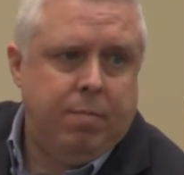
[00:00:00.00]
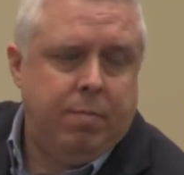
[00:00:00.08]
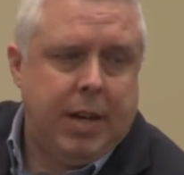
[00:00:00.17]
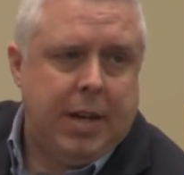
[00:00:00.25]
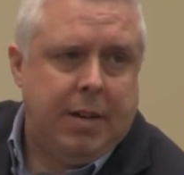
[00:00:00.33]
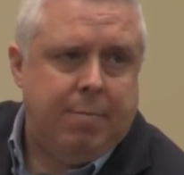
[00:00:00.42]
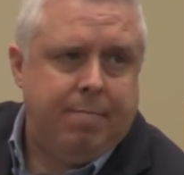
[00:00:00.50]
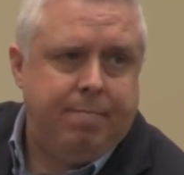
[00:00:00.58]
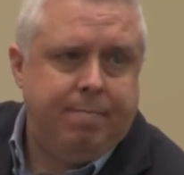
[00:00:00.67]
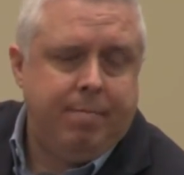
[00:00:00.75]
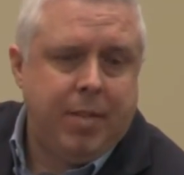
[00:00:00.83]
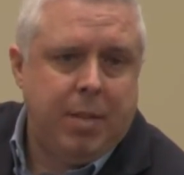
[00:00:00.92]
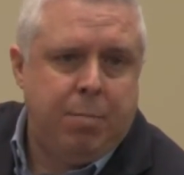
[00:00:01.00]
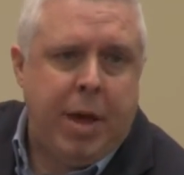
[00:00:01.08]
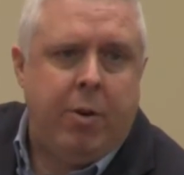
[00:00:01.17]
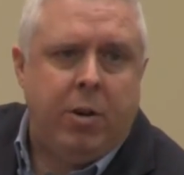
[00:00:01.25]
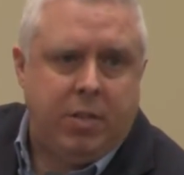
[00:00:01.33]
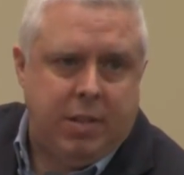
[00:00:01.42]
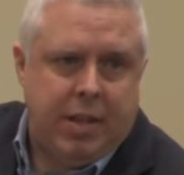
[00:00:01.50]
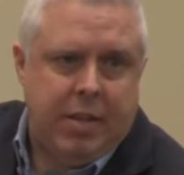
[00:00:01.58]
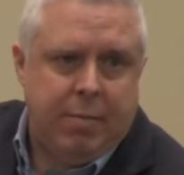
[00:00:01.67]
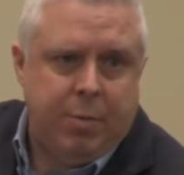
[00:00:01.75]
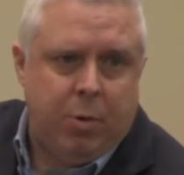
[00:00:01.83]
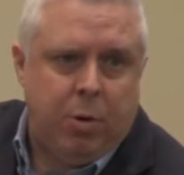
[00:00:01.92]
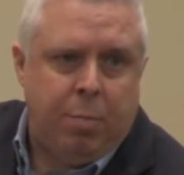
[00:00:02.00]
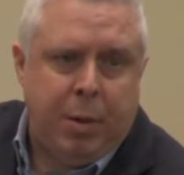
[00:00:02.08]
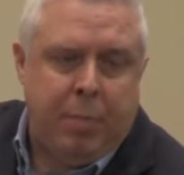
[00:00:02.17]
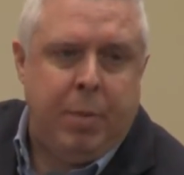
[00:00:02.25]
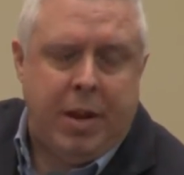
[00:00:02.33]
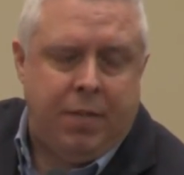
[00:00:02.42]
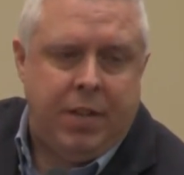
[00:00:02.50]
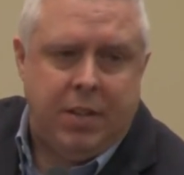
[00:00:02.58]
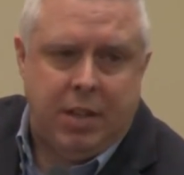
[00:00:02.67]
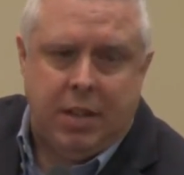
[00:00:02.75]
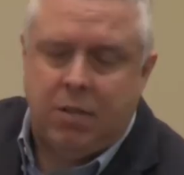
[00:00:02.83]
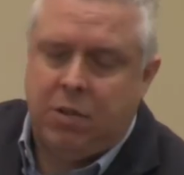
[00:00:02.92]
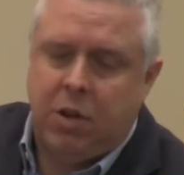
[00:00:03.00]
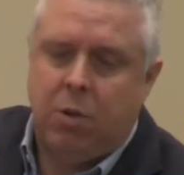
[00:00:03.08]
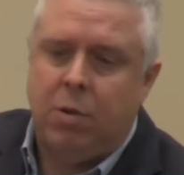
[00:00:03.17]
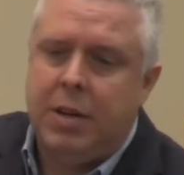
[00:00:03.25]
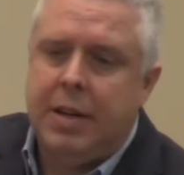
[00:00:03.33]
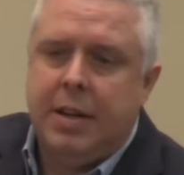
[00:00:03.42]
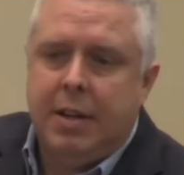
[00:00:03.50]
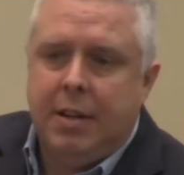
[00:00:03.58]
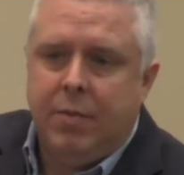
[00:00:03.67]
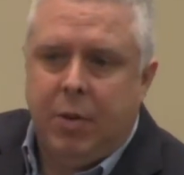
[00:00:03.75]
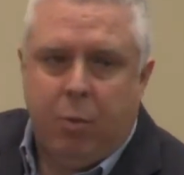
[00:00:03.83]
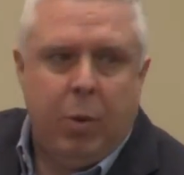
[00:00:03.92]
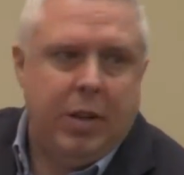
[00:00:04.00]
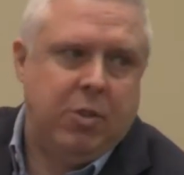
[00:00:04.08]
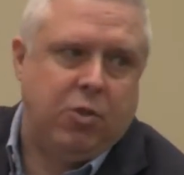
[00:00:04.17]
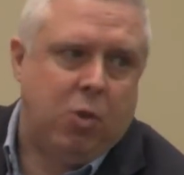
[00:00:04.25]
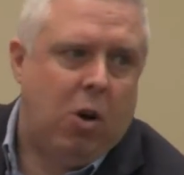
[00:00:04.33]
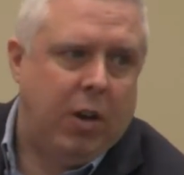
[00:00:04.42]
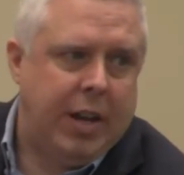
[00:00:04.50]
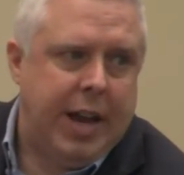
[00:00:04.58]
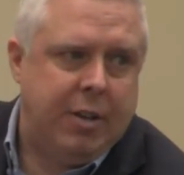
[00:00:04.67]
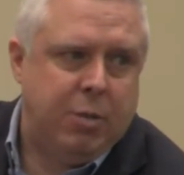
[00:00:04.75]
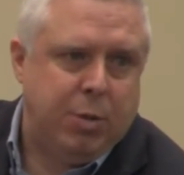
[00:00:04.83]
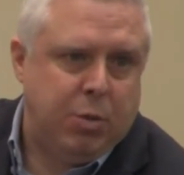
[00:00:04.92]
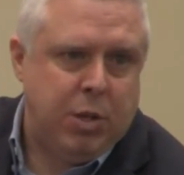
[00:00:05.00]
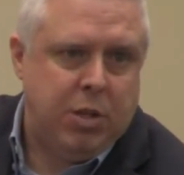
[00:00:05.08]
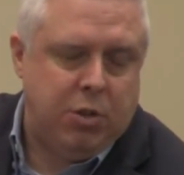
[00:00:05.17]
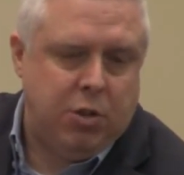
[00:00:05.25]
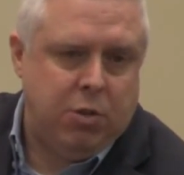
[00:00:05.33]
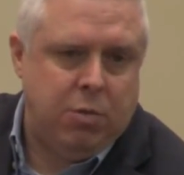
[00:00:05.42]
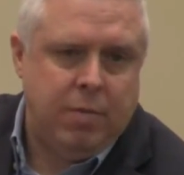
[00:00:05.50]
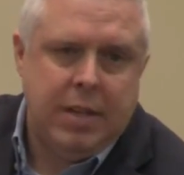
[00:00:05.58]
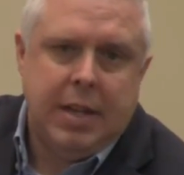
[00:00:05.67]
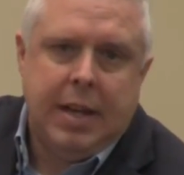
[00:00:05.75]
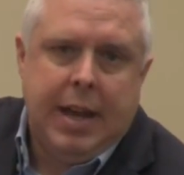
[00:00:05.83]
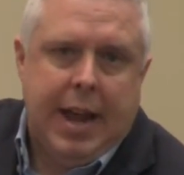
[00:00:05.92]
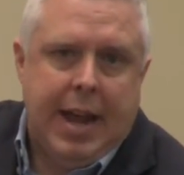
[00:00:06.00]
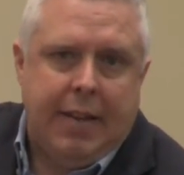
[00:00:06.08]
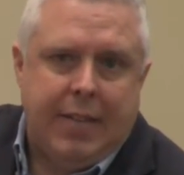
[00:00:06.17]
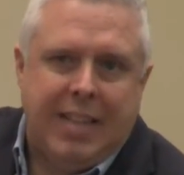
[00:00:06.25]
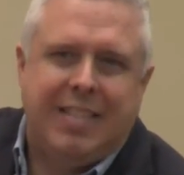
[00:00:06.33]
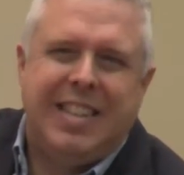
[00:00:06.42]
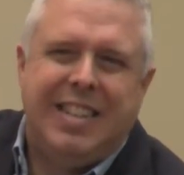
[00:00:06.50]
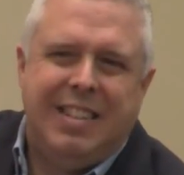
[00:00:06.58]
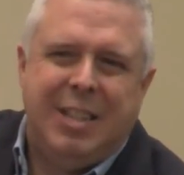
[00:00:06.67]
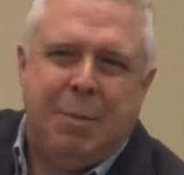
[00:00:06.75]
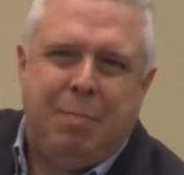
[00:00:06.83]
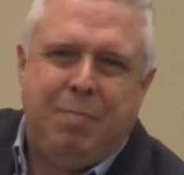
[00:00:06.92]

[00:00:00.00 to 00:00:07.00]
um, pederasty or pedophilia. So there's a really strong connection between the two, and that's the the